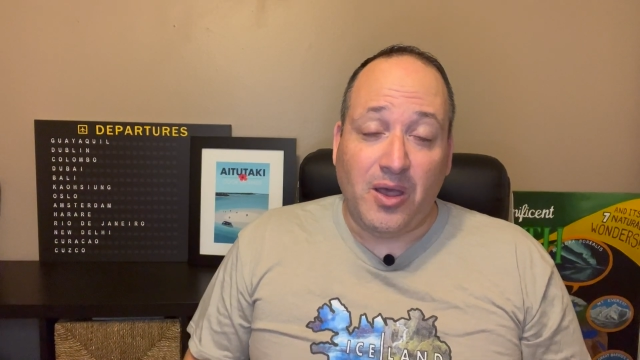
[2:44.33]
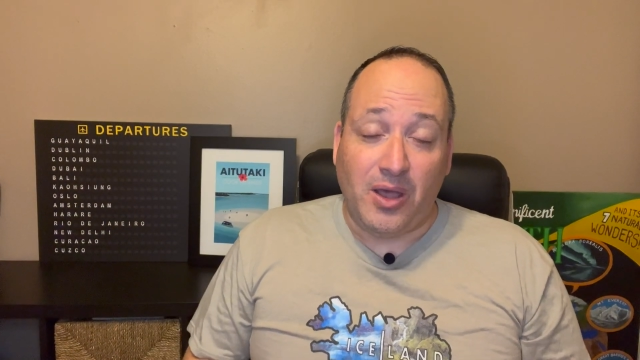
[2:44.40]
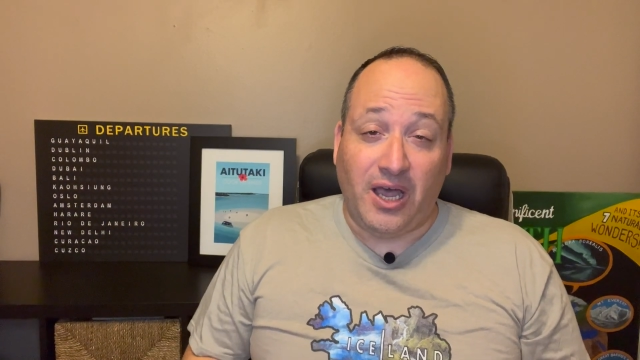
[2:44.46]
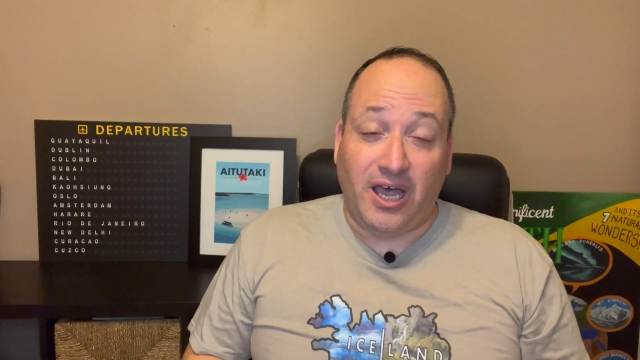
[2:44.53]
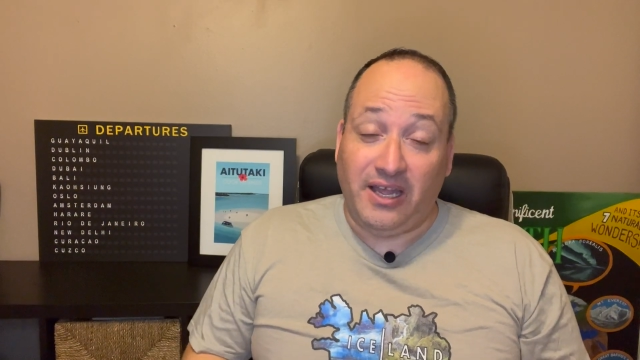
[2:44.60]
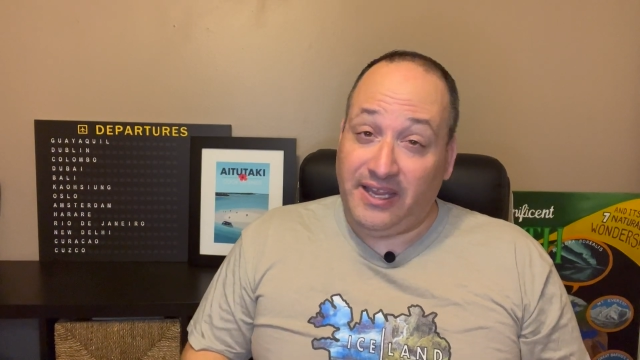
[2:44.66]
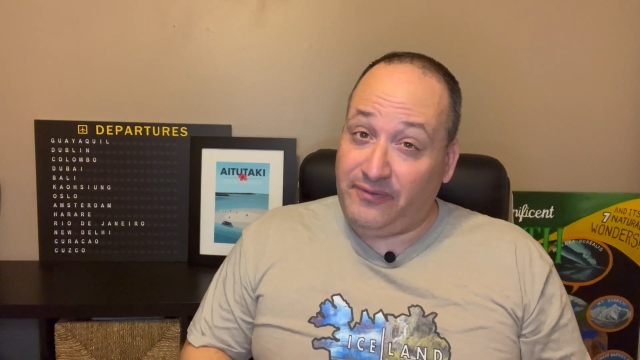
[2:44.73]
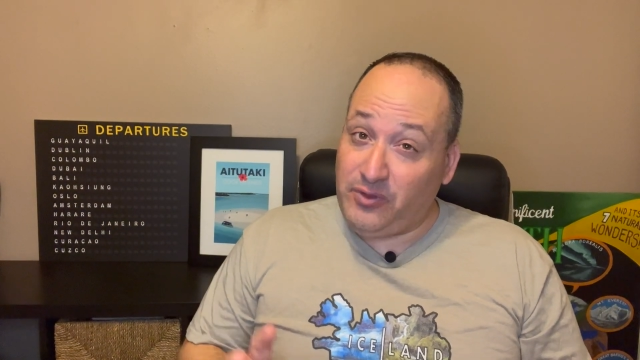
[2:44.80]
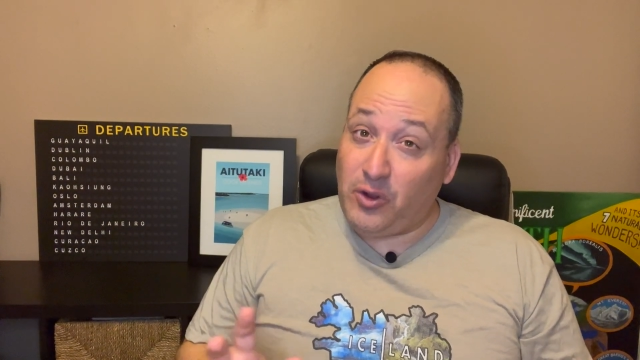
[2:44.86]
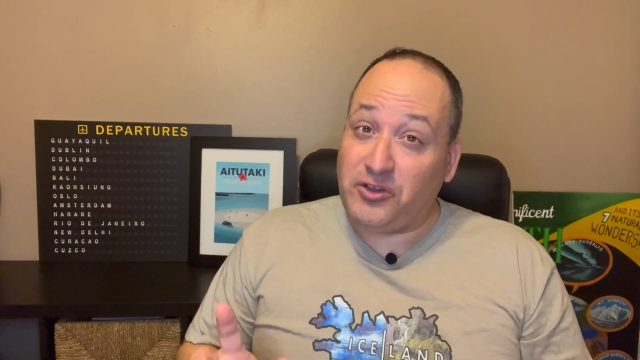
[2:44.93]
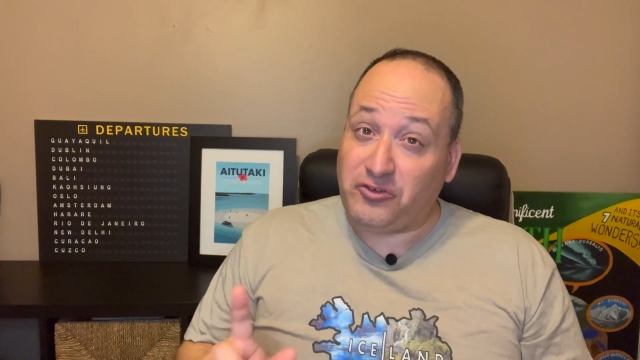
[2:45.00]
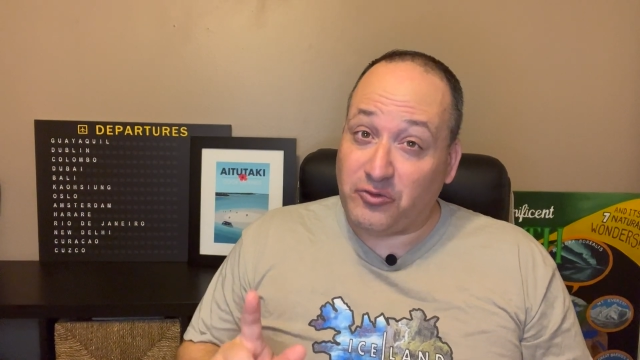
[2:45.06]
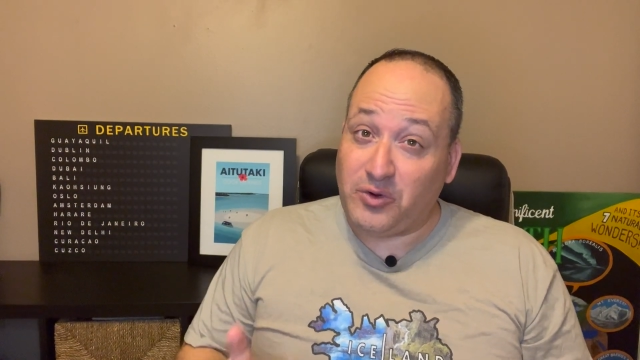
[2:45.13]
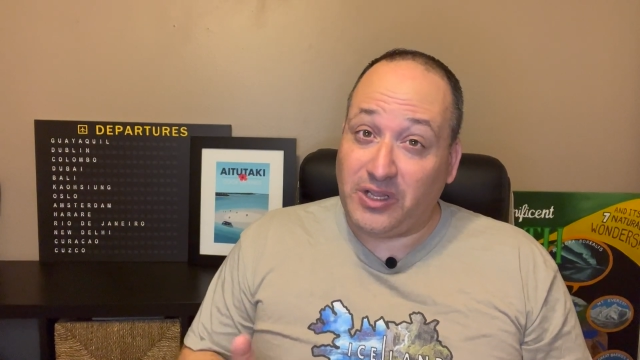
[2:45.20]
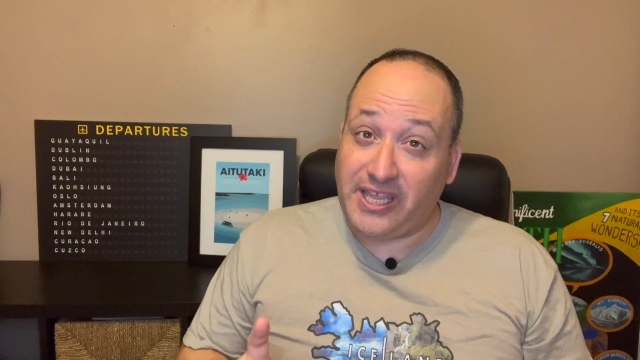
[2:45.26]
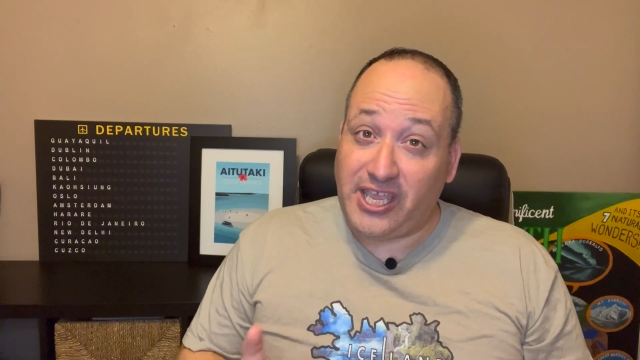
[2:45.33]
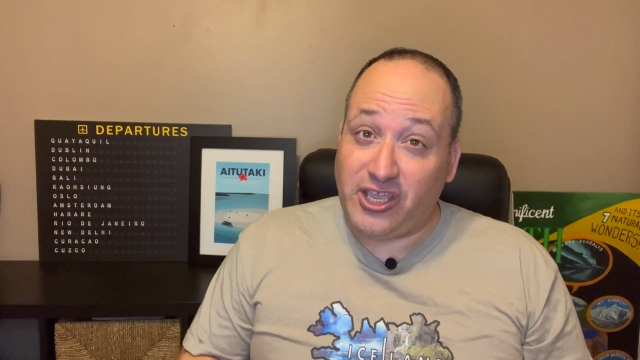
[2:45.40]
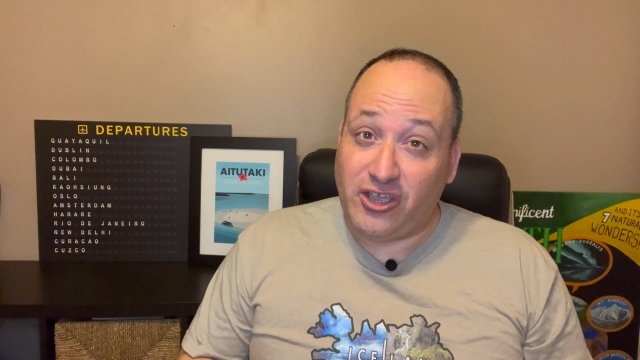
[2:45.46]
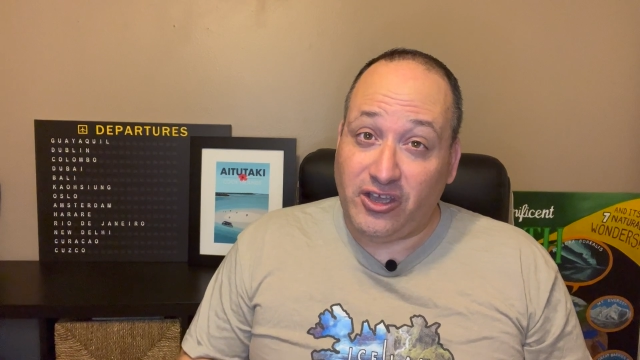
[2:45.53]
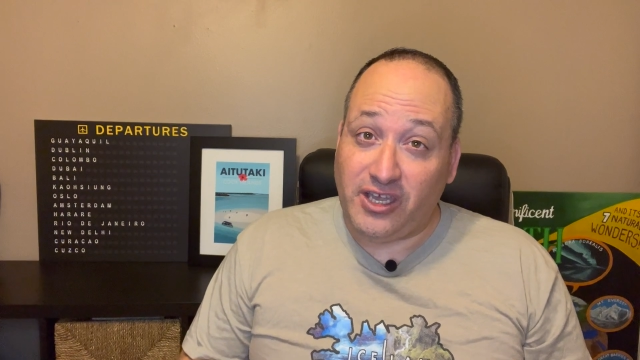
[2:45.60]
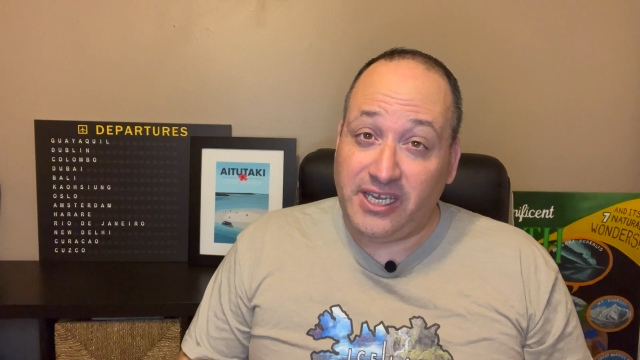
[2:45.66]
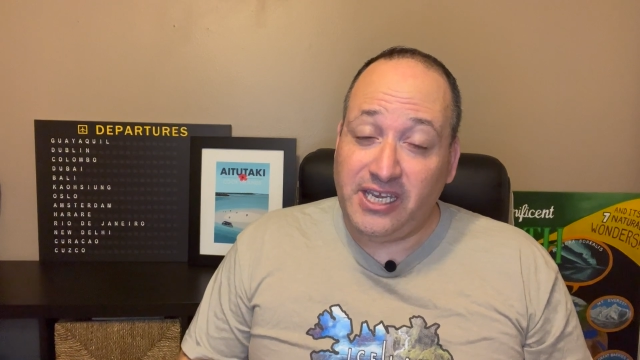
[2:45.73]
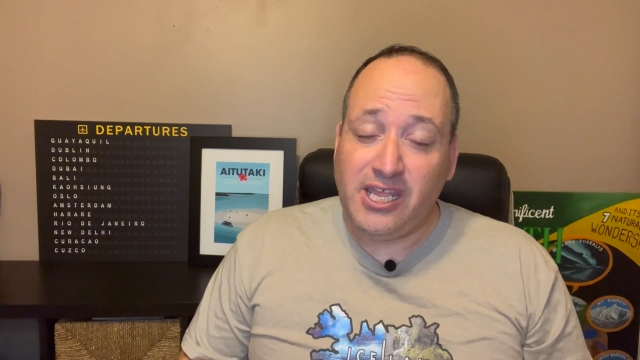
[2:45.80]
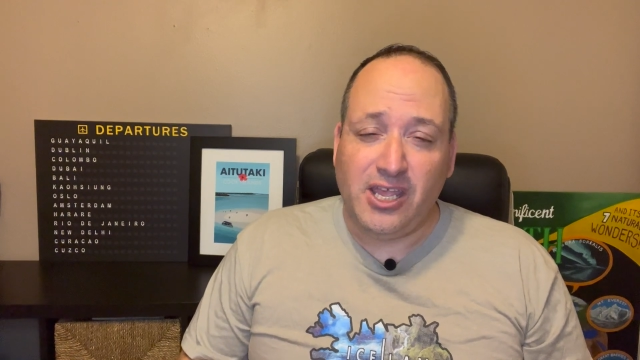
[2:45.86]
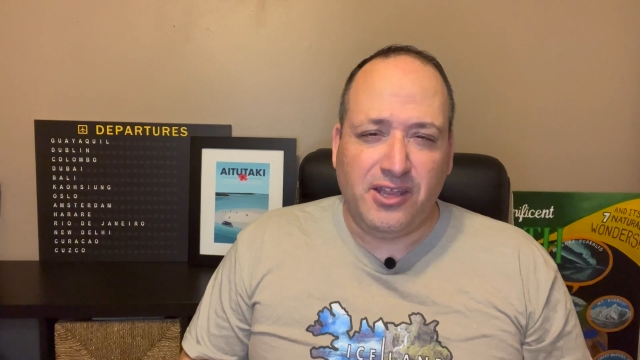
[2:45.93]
Even though it's really good,